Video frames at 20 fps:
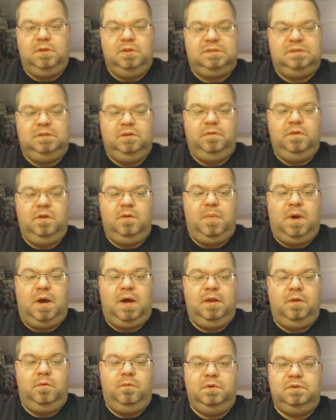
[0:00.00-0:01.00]
Silvia
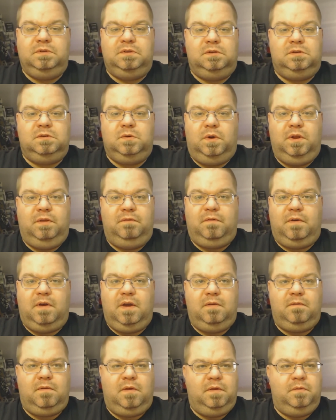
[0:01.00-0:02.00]
body was a
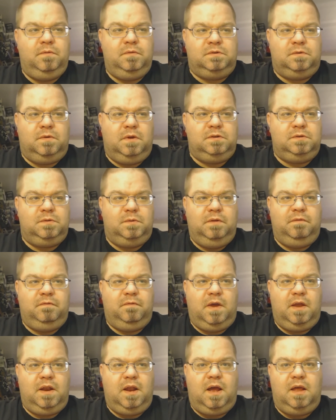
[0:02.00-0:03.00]
25, I think it was around
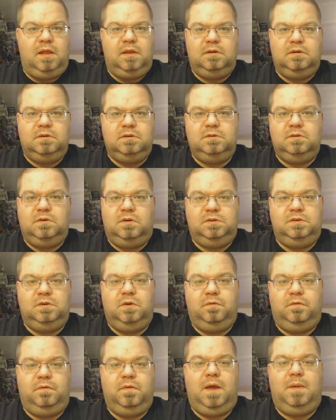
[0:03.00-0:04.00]
$25 or
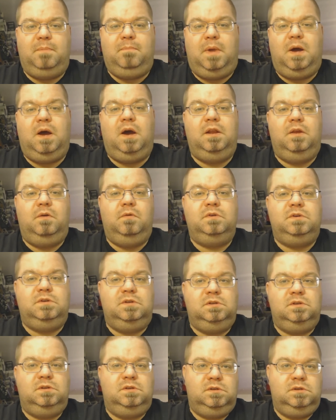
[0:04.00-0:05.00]
so for that body, which
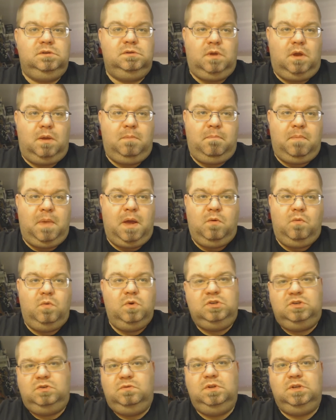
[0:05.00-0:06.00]
is about
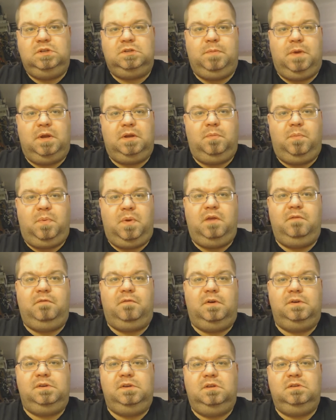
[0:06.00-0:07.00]
what you would expect to pay
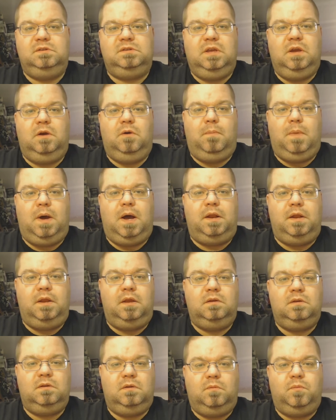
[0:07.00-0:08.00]
for a 10 scale
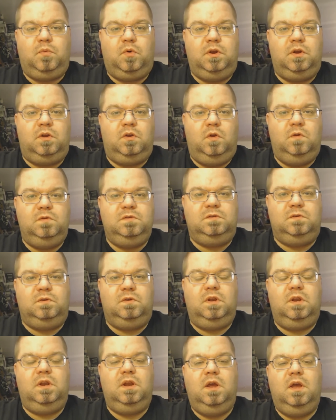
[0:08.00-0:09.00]
body, or pretty close to
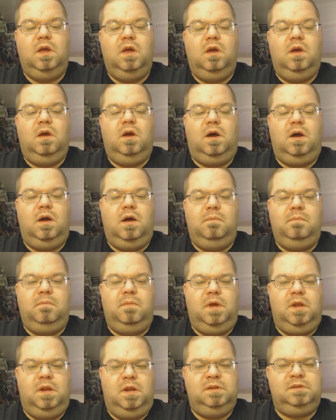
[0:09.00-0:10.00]
it. And
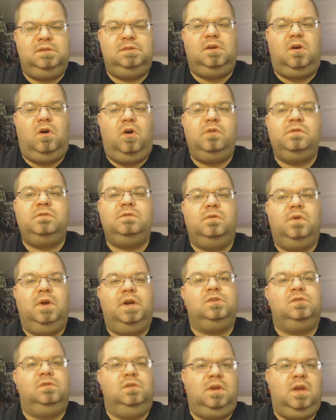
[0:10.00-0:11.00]
it's also
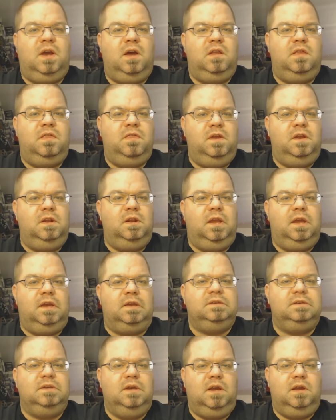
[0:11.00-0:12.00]
actually kind of thin
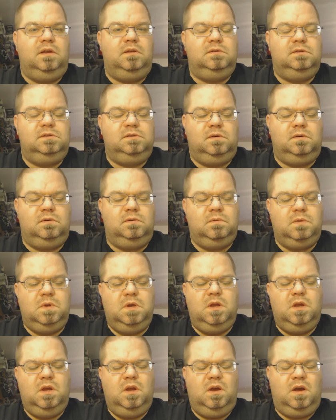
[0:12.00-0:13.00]
Lexan, so
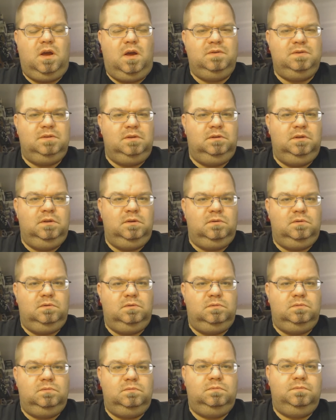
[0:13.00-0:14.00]
I was a
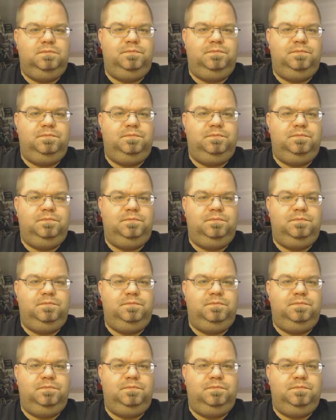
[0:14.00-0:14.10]
little,